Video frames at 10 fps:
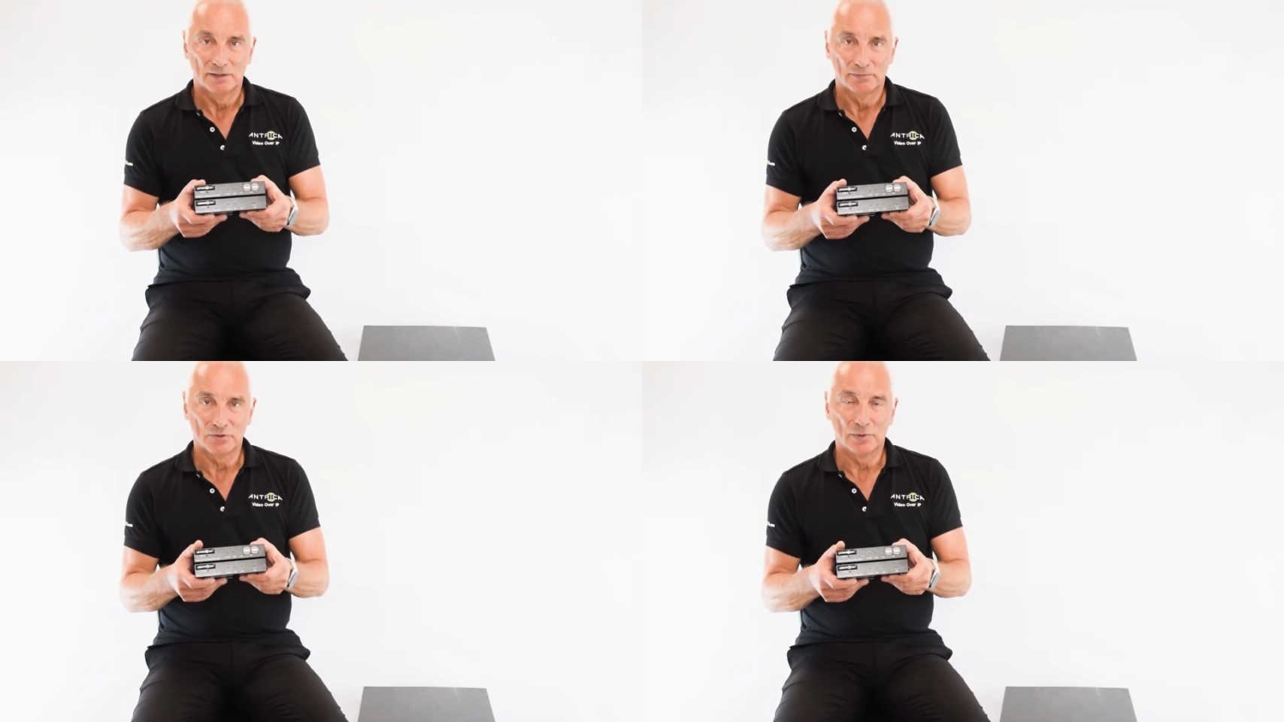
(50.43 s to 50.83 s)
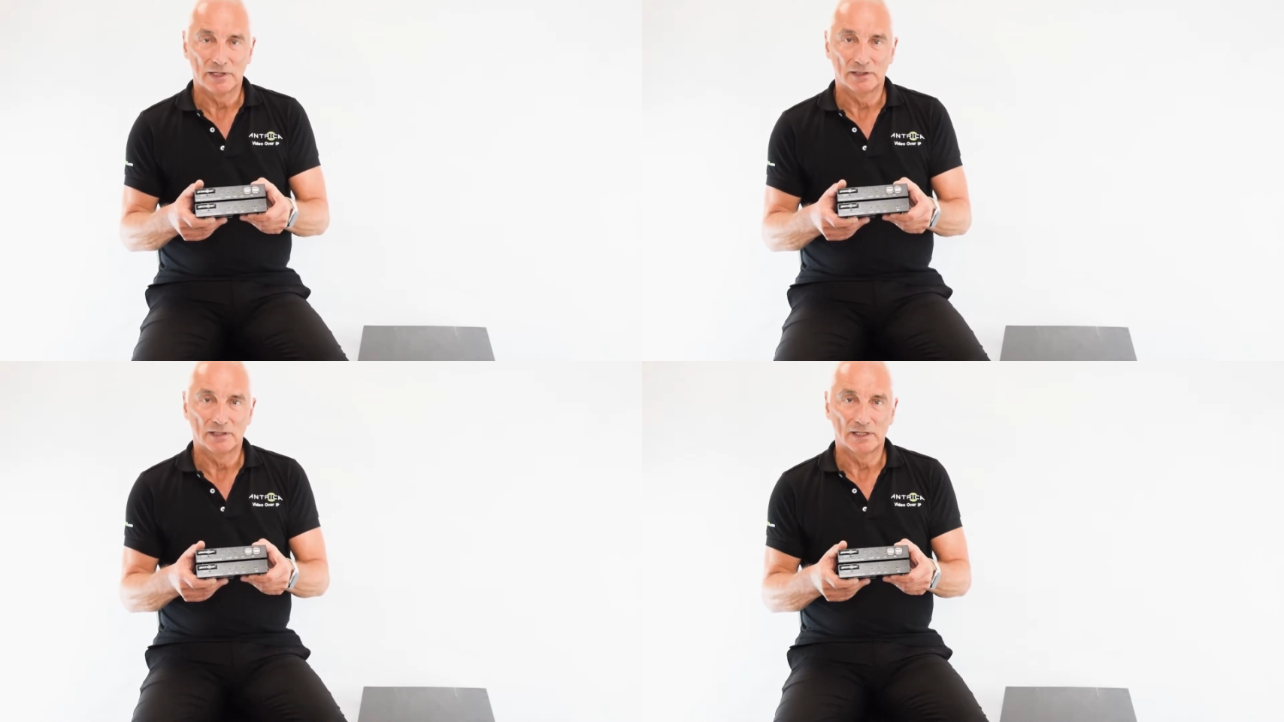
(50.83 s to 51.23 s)

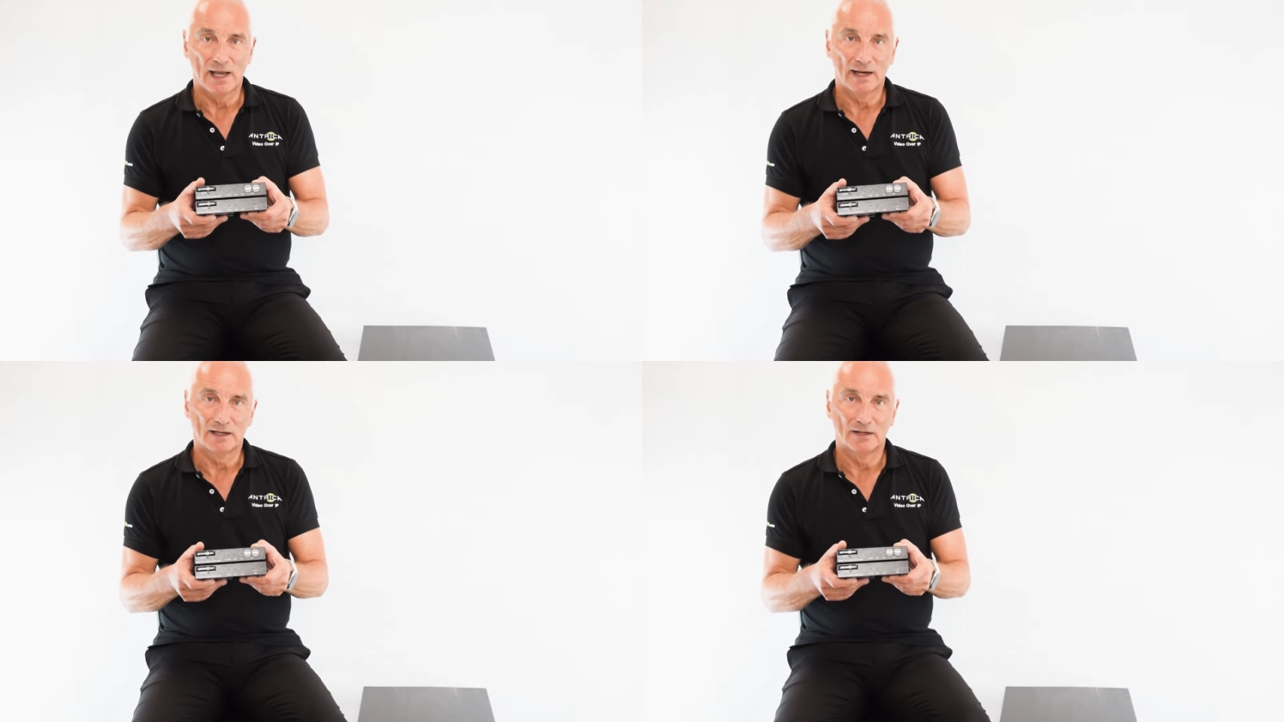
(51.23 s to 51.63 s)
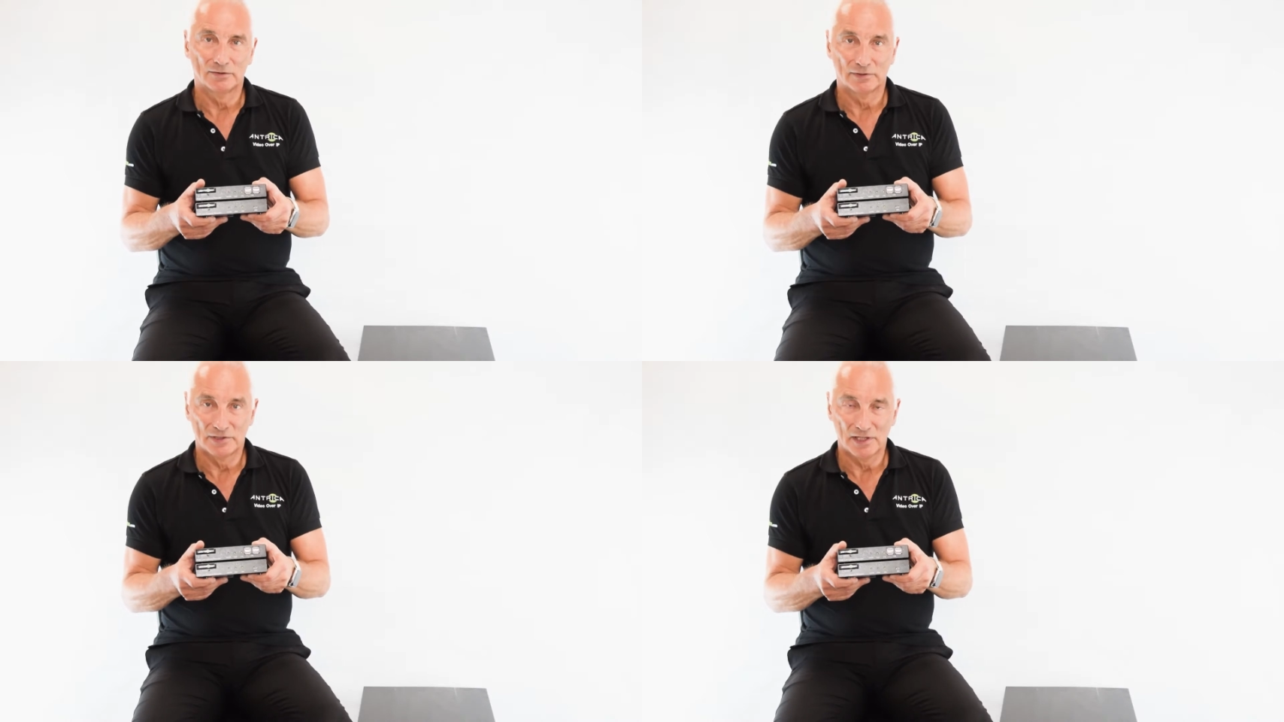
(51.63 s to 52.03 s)
between the
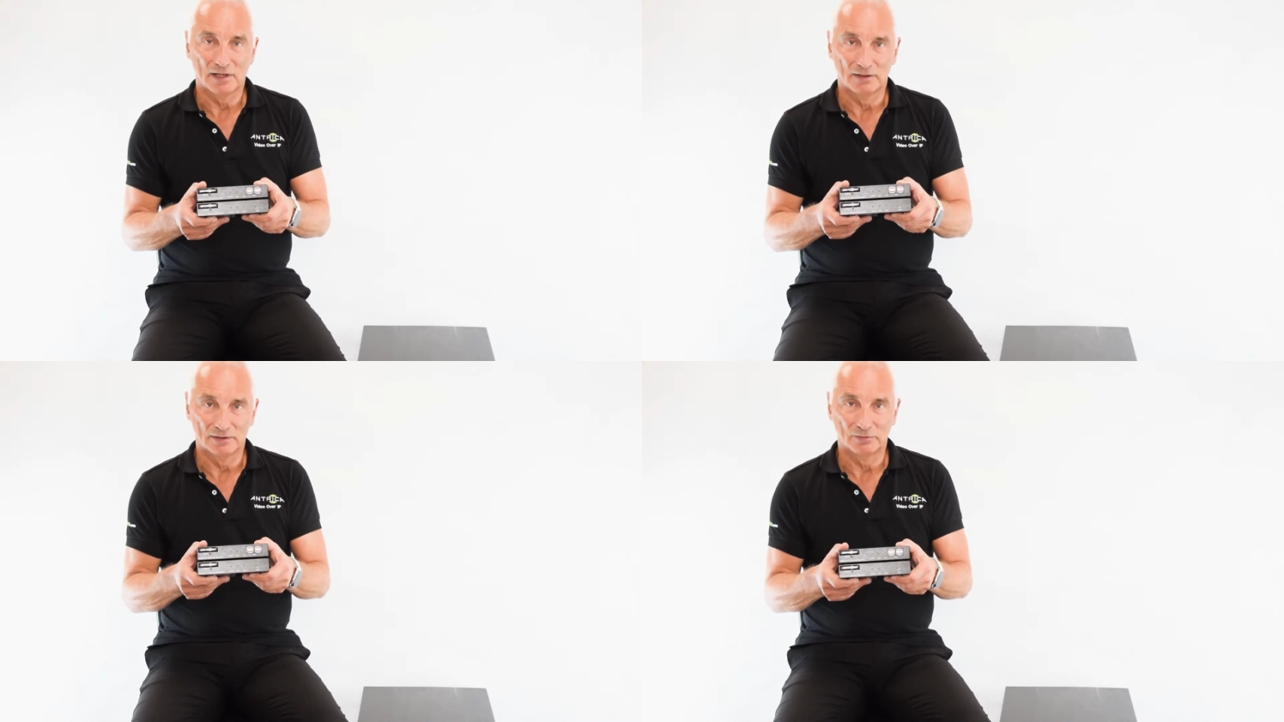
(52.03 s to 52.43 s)
encoder and decoder,